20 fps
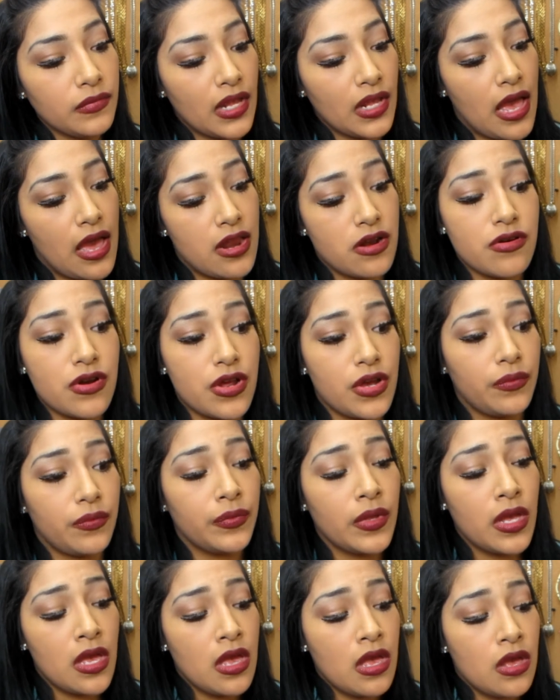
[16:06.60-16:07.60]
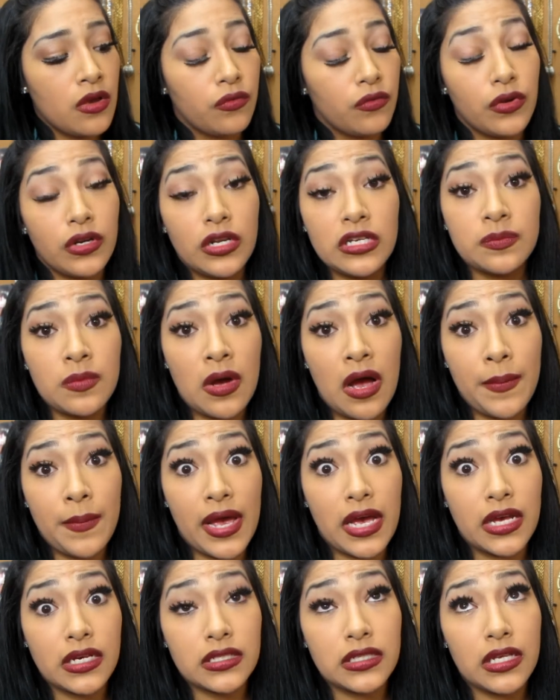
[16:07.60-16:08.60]
I don't know. Reedy's mom
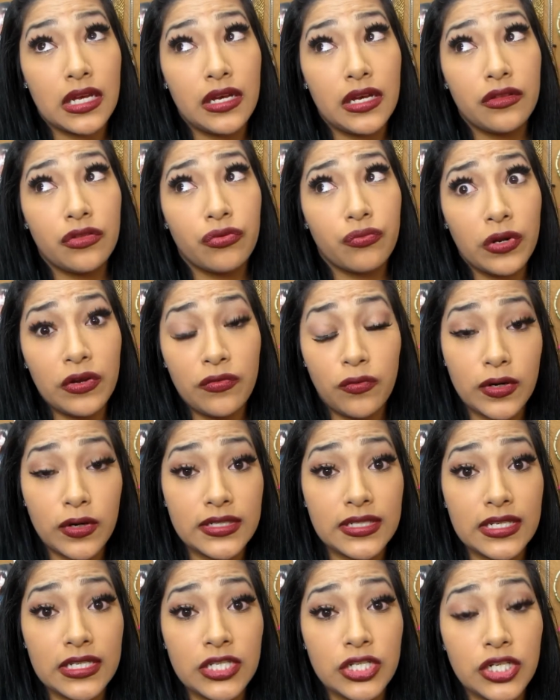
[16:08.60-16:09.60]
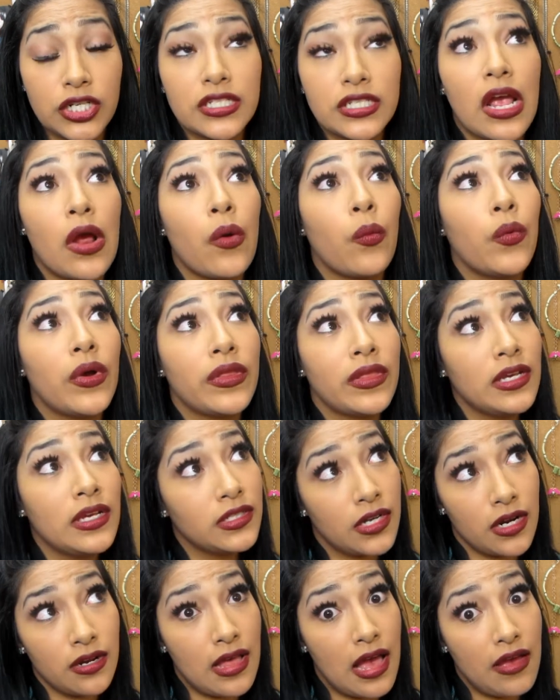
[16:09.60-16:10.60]
has like three, four sisters, and when they
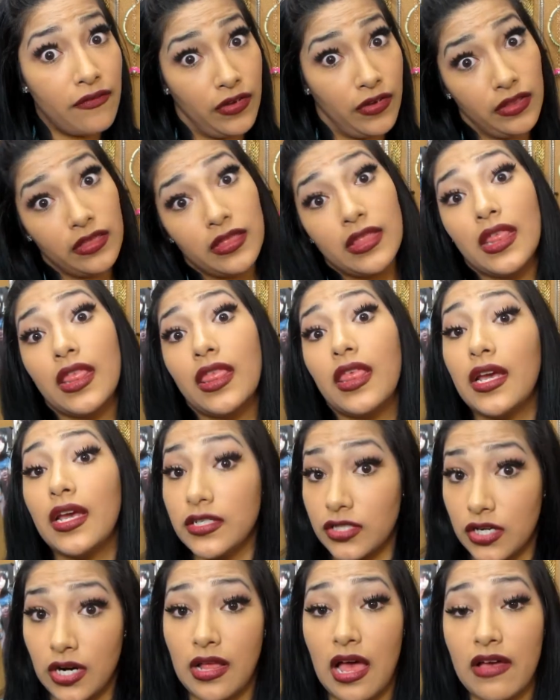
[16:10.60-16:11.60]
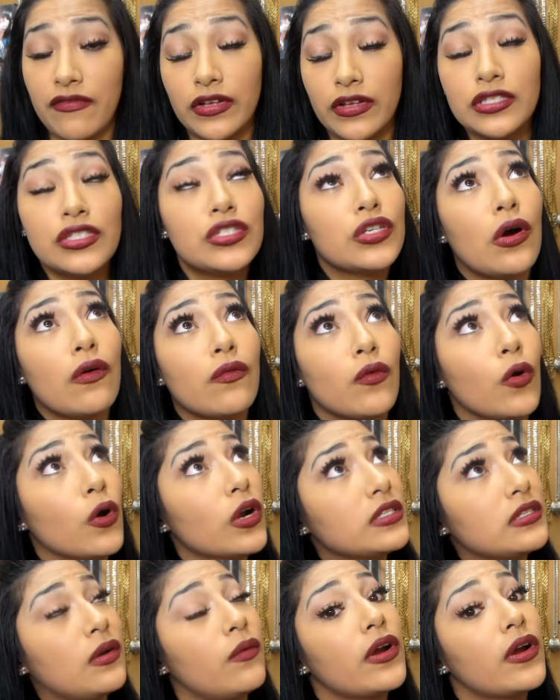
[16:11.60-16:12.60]
start laughing, they start laughing. So, of
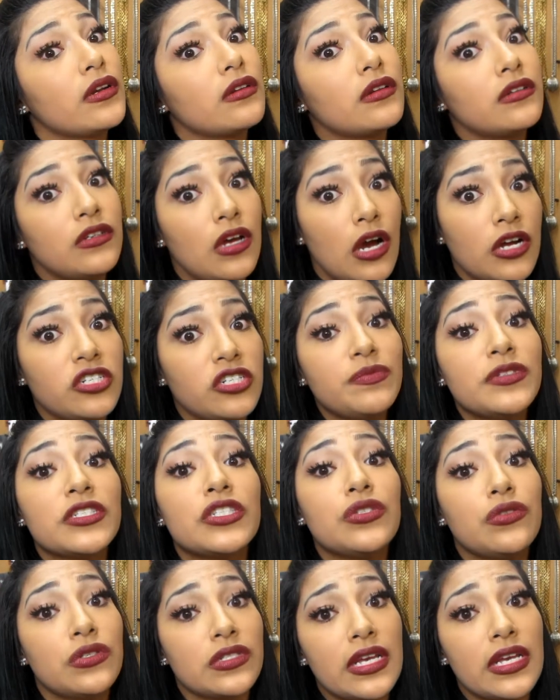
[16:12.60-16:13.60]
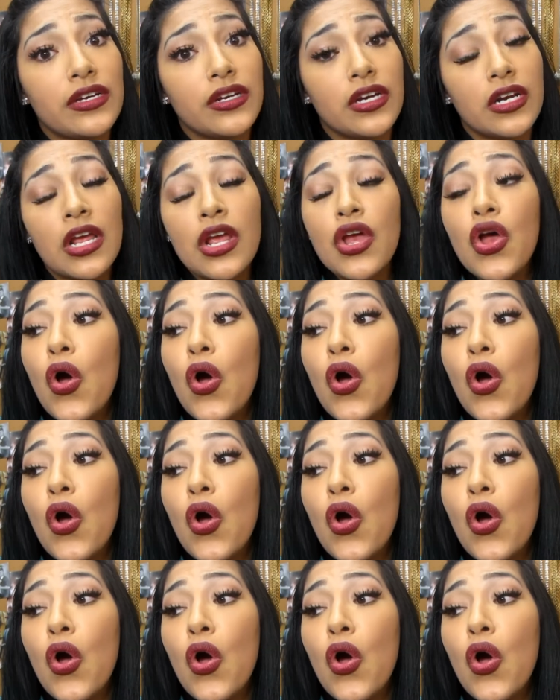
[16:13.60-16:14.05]
course, I wanted to dodge them as soon as I could.